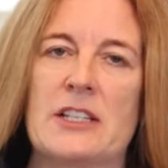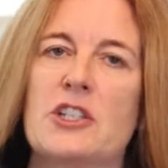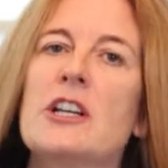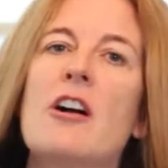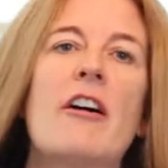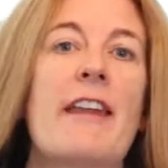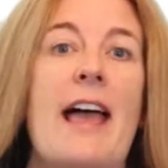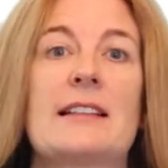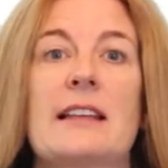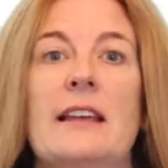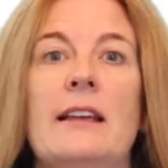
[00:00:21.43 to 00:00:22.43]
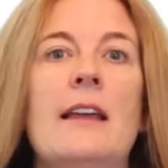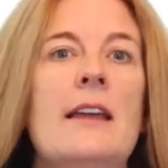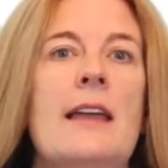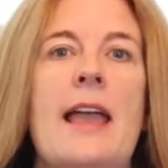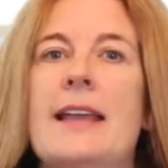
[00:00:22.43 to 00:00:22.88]
And she called asking,
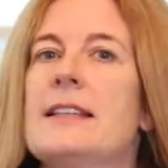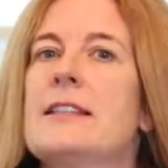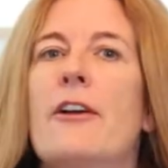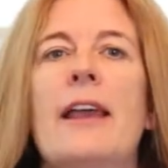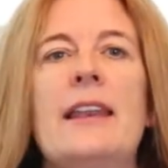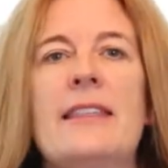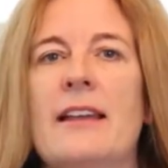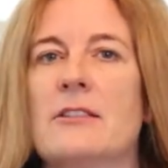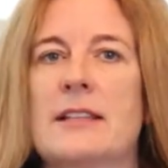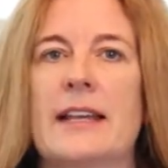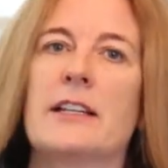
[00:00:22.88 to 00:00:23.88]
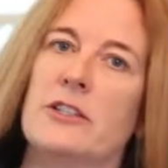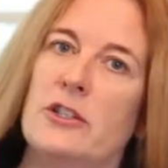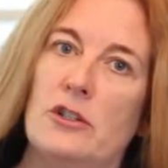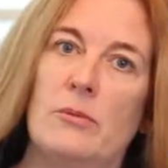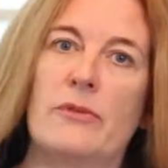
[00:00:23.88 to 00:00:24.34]
hey, is there anything else I can
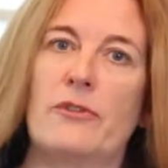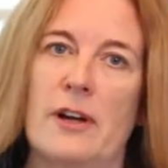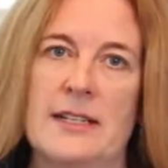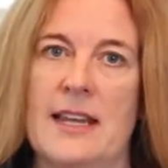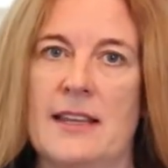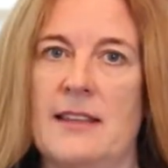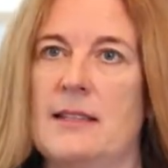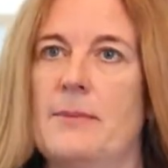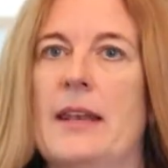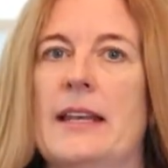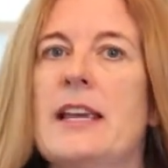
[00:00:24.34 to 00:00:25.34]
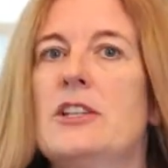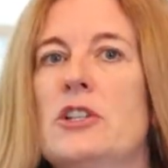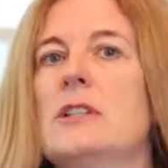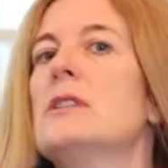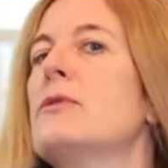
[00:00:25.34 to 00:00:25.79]
do before I take these
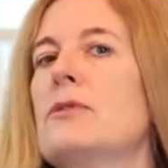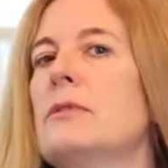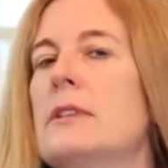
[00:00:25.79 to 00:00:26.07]
medications